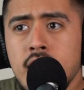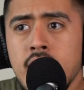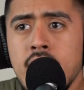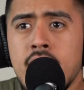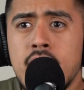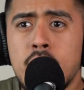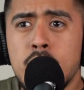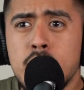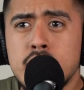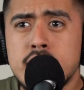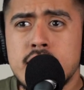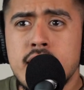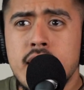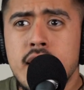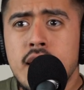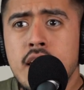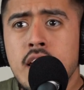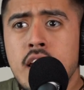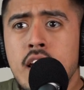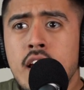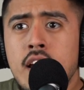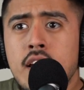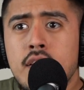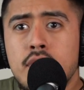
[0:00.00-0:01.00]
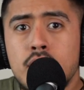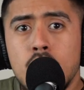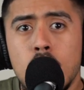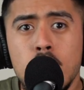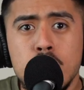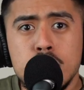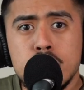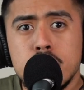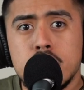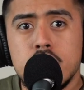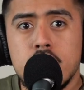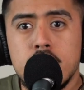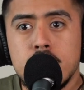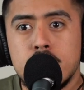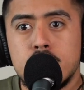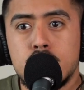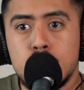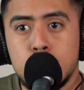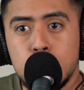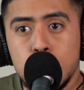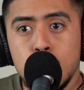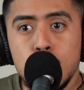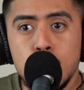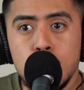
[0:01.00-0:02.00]
And I will say, don't just
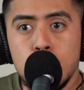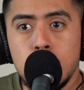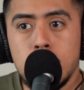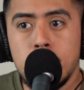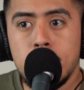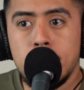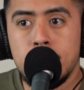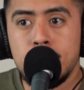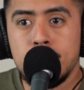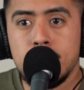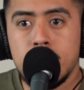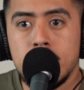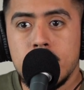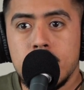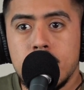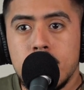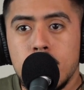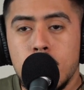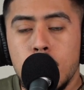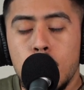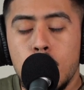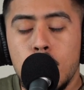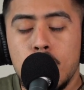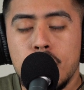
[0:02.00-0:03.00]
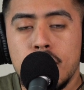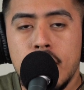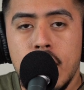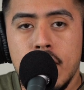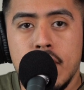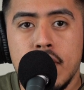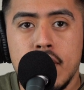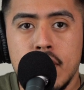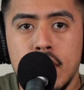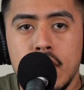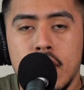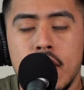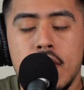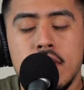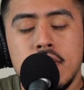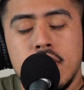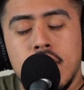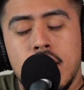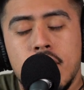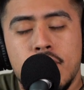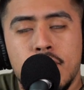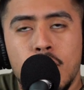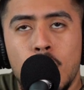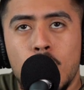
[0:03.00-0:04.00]
assume that you're going
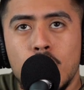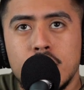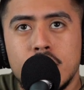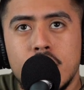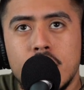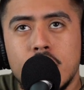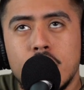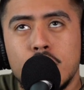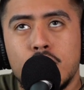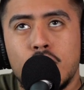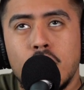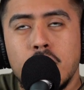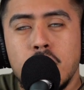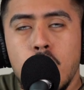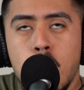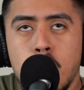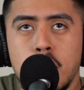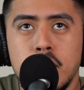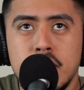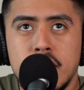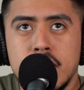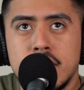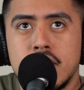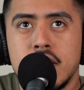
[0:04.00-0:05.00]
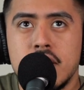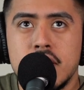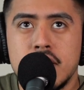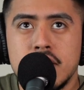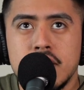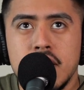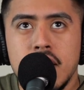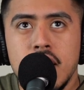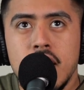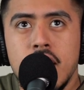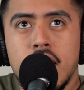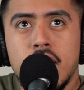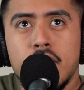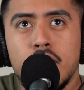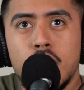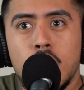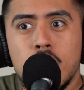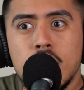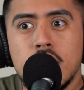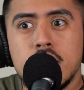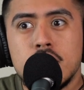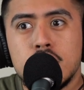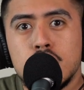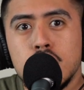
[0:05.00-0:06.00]
to, of course, this is for mobile detailers.
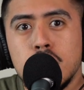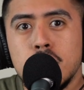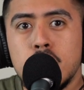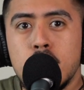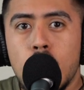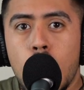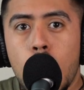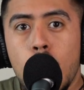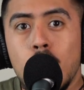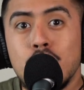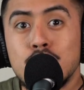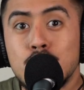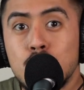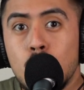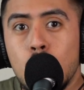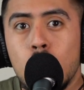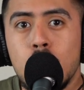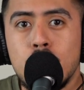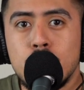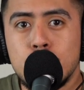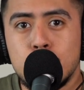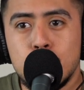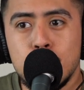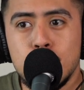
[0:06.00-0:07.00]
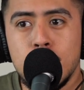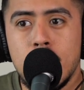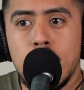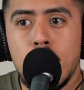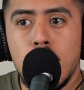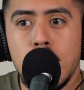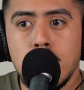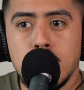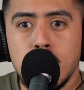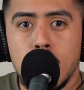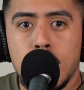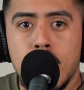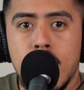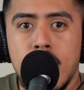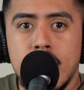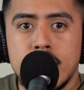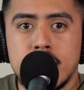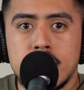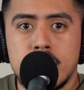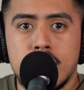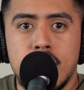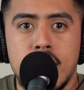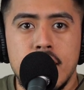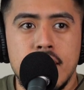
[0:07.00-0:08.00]
Don't assume you're always going to a home
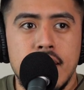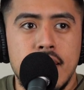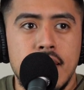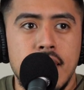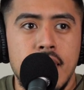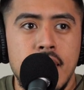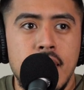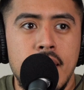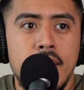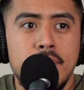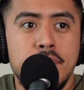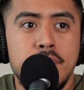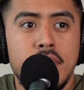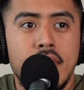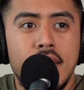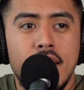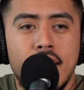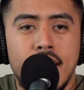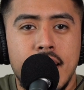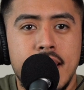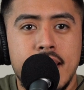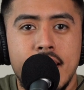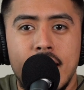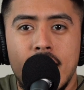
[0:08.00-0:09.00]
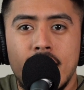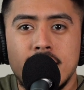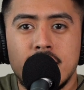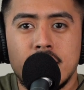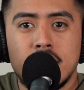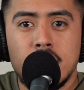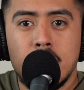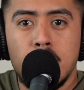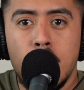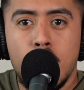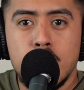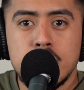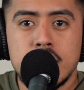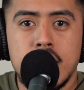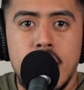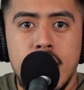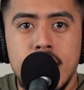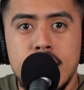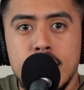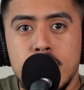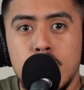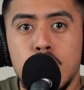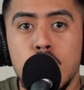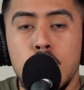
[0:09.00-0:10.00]
location, right? Like, again, it's the most
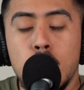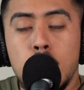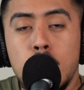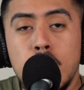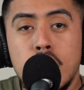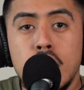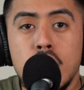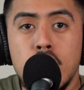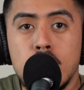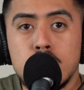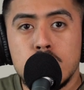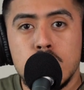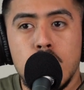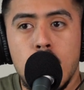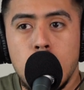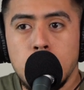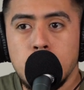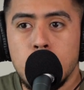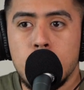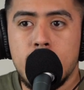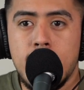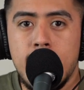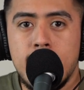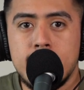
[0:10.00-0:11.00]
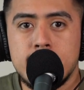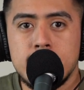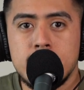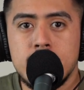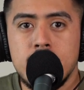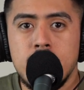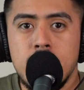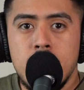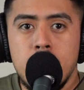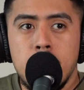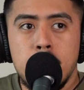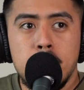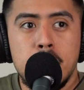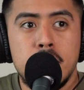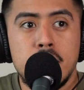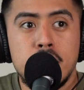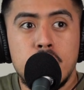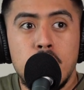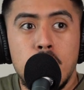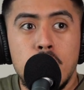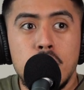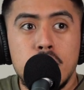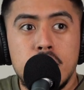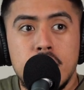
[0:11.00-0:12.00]
ideal when you go to a home location, but
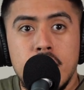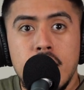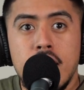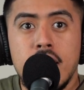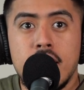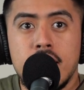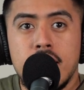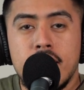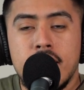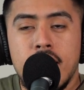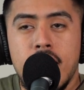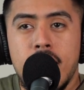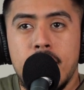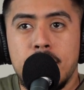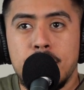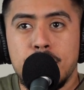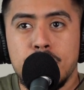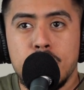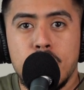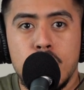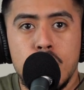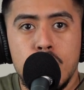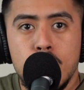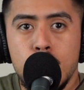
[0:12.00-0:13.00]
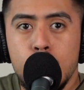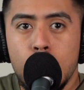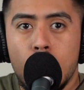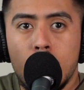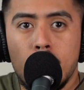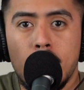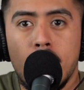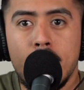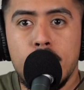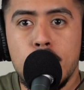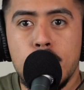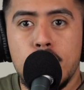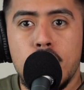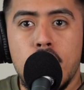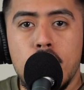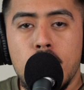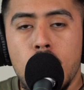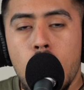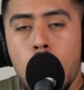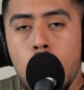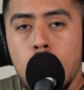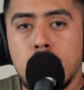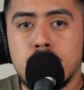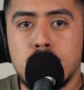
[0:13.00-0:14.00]
don't think that you are by default
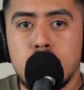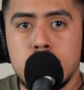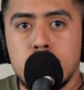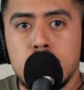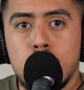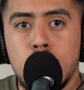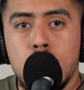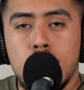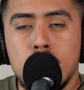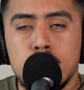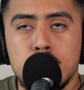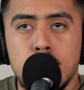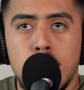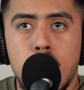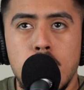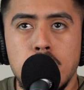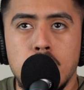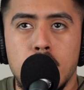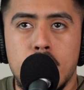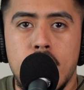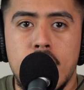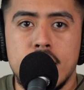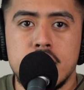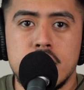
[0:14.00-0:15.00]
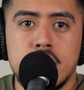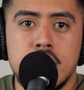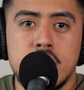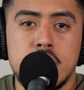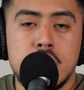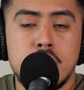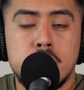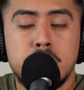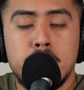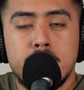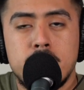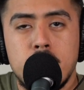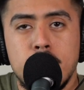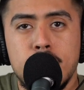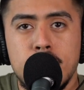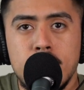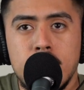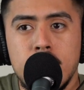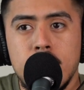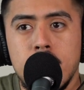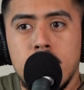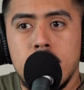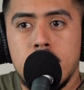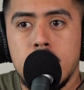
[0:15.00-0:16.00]
always going to a home location. This is
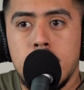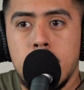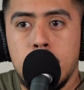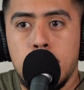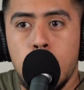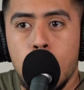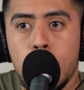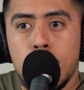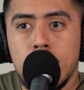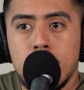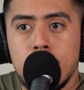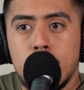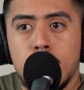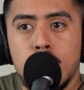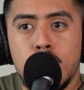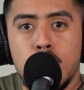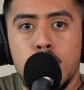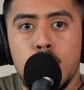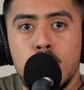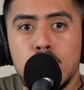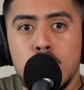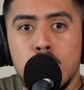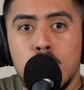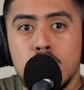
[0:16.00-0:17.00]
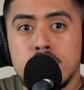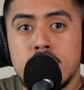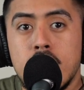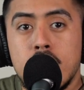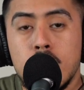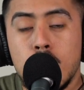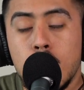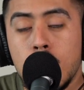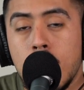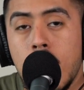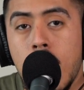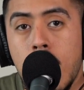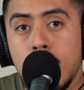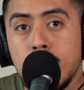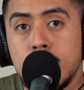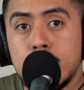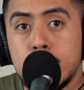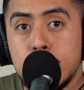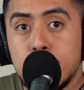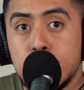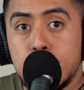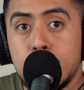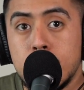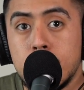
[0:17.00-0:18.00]
specifically important for those that don't have a
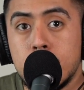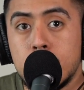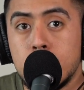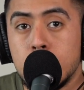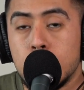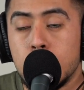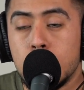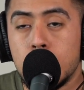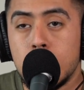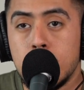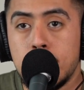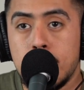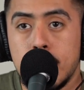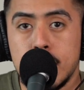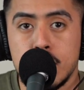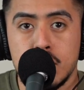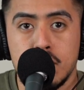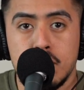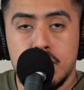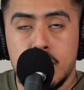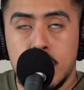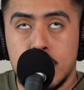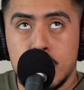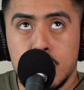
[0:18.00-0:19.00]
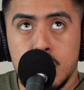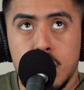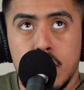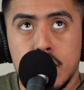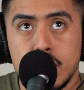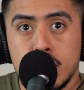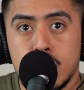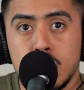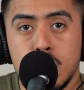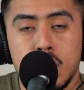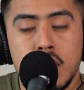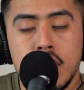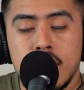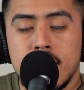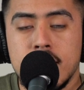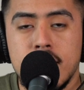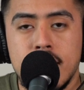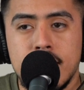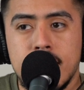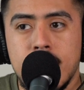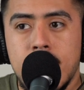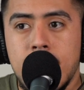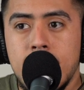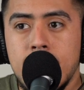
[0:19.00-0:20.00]
generator or a pressure washer or anything
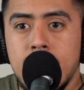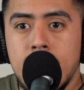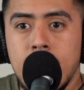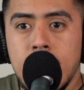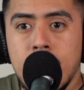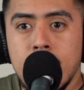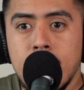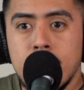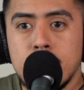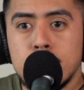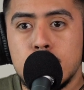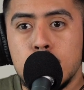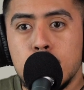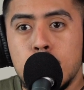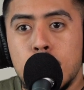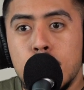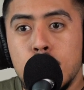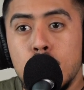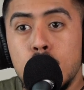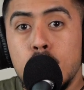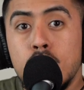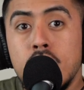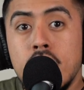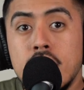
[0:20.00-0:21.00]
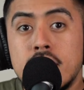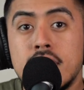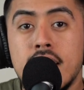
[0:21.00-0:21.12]
like that, to where you need